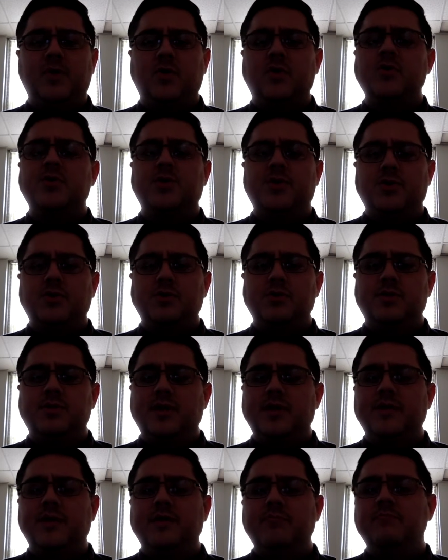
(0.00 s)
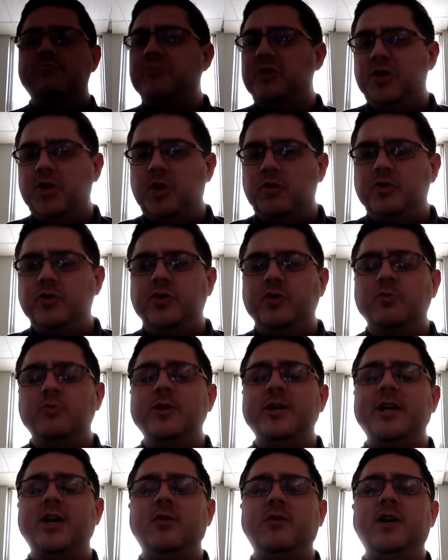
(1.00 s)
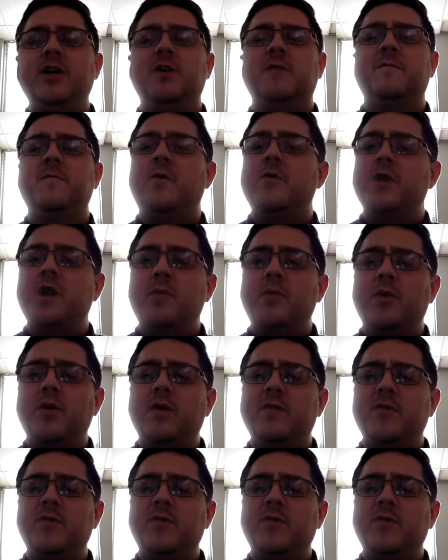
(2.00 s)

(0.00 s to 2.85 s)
concerns. And then, you can reiterate your phone number